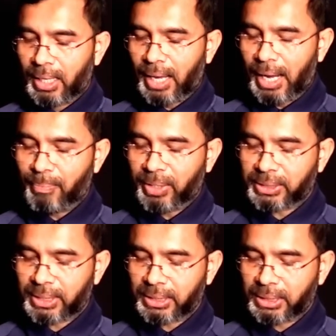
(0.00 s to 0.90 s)

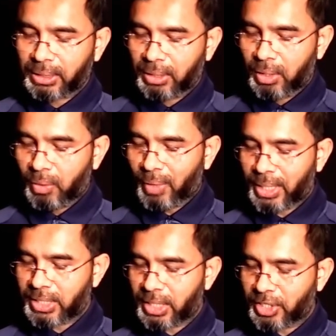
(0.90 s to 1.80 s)
9%. What
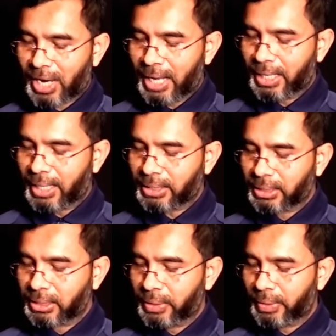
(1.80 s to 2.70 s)
is the drying rate
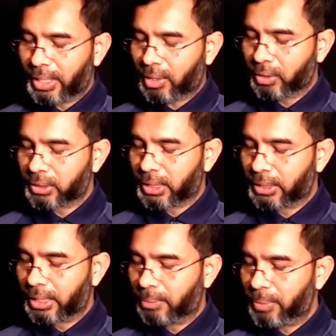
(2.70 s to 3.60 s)
during the
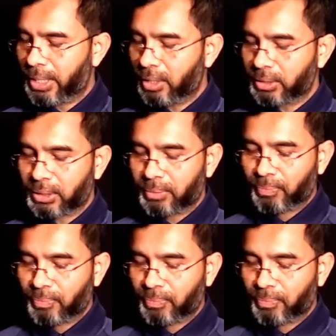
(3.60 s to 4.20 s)
constant rate period?